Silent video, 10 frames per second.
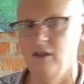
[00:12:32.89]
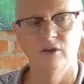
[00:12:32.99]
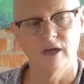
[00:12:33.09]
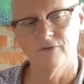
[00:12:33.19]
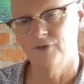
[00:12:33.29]
you
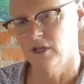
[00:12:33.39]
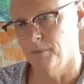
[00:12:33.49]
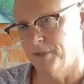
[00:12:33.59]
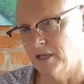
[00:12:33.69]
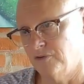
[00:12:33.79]
got to feel
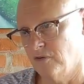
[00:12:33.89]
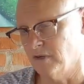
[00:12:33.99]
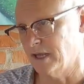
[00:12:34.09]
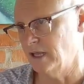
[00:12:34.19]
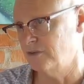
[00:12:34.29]
it, because it's
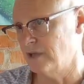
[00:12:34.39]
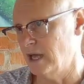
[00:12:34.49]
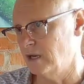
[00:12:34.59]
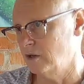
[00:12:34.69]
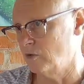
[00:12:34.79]
like, is
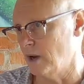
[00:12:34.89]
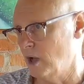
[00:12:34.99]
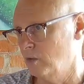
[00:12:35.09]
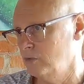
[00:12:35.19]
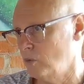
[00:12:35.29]
that ground